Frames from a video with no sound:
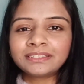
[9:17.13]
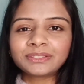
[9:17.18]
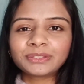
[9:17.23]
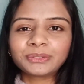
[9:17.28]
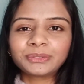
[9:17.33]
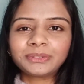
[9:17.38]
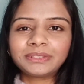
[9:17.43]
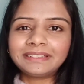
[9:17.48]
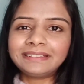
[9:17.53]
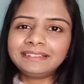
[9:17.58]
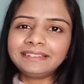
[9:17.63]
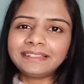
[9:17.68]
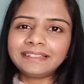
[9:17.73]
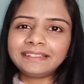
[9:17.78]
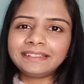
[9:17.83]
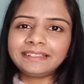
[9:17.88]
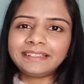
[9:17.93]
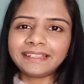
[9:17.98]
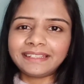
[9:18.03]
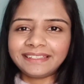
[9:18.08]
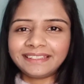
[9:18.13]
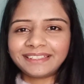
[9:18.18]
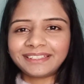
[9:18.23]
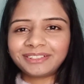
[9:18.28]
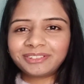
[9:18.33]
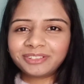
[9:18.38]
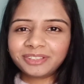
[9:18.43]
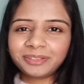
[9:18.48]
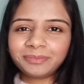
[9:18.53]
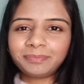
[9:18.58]
So till then, take
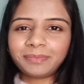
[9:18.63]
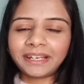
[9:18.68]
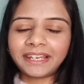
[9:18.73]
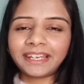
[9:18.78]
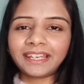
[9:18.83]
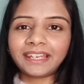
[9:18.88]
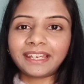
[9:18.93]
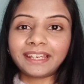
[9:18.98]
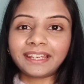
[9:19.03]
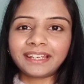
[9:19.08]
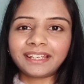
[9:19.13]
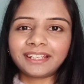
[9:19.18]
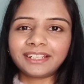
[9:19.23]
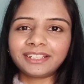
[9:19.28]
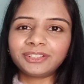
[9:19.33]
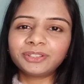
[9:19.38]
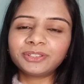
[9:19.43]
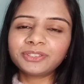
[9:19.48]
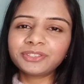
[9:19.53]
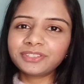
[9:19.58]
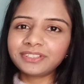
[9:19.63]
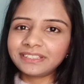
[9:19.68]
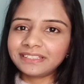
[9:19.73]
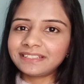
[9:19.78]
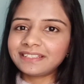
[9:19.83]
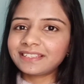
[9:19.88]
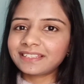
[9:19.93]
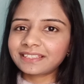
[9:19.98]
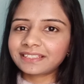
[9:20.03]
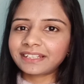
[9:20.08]
care, goodbye, and those who
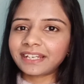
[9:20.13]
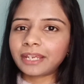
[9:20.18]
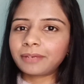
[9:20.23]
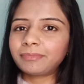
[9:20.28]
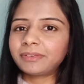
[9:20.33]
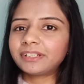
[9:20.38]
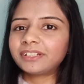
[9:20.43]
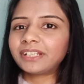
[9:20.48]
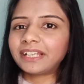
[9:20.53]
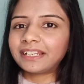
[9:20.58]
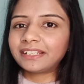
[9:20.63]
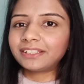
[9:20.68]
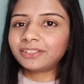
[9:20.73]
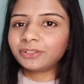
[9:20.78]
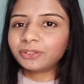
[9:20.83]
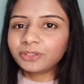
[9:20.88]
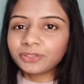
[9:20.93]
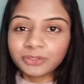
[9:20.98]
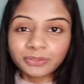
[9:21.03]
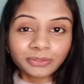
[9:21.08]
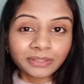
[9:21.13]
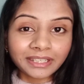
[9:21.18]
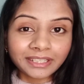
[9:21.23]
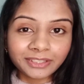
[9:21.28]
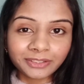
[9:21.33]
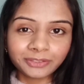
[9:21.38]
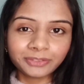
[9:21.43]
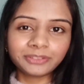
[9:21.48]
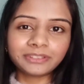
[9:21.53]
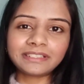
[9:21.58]
didn't subscribe yet and those who are
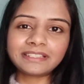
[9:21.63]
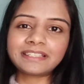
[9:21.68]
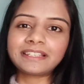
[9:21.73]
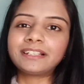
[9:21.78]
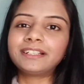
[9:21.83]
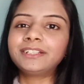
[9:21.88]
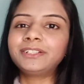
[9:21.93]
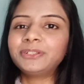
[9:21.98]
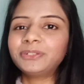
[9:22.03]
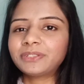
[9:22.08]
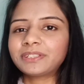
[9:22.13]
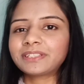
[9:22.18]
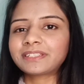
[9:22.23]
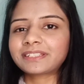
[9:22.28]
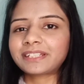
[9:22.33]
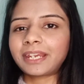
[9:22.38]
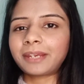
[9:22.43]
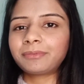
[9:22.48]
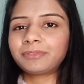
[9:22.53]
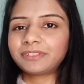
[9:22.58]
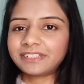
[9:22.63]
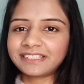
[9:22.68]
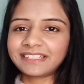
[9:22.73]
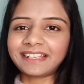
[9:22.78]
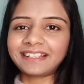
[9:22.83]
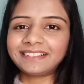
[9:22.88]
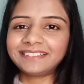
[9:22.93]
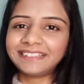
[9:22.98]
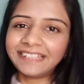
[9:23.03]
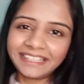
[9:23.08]
new to the channel, do subscribe to the
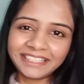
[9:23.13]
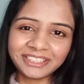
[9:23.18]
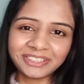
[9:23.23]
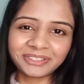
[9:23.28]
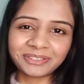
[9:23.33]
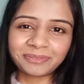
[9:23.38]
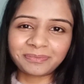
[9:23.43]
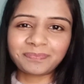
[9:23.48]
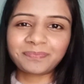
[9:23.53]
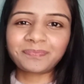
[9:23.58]
channel. Thank you.